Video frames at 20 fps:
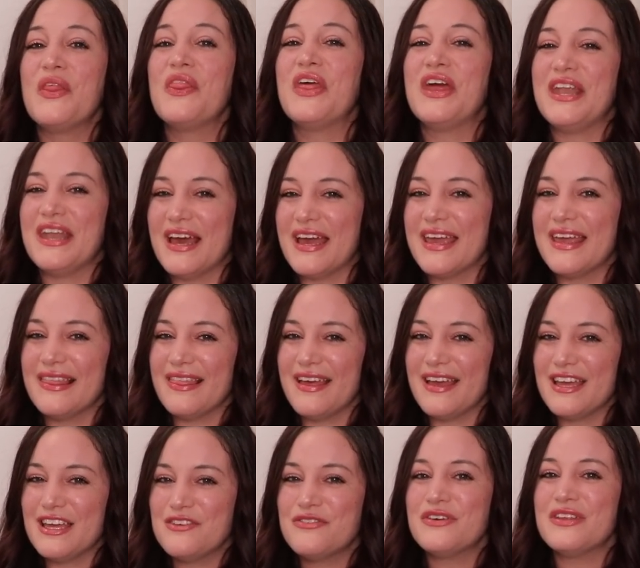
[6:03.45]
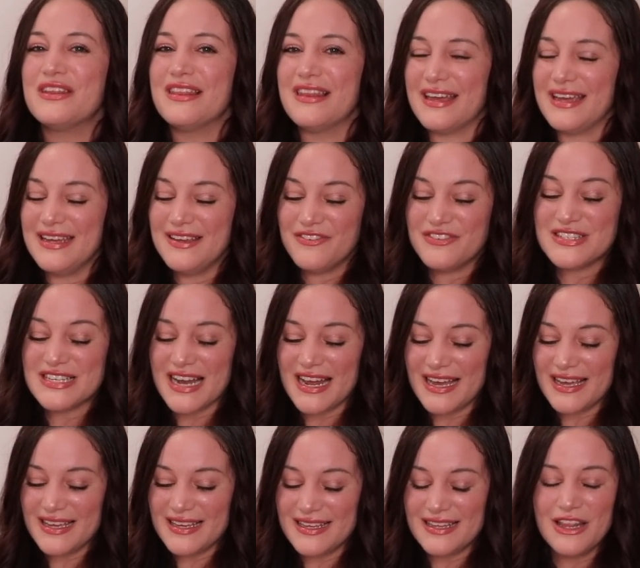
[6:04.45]
the nightlife
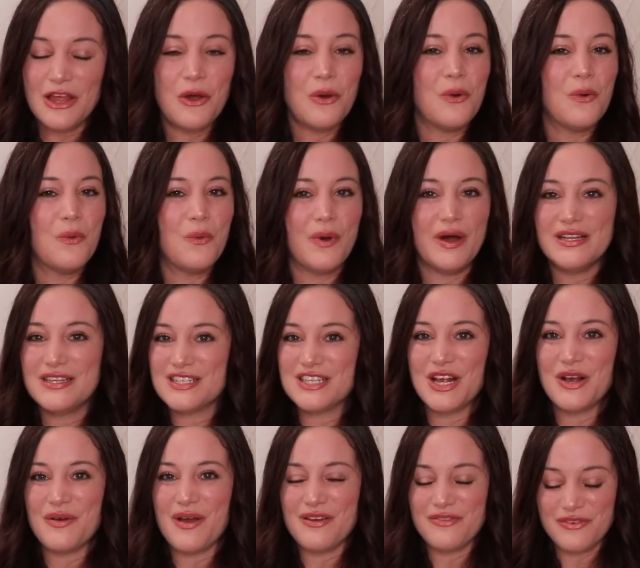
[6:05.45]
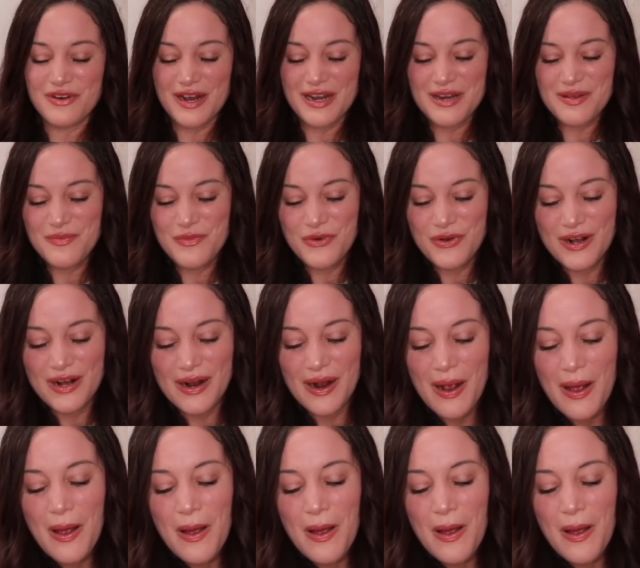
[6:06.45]
lifestyle whatsoever anymore.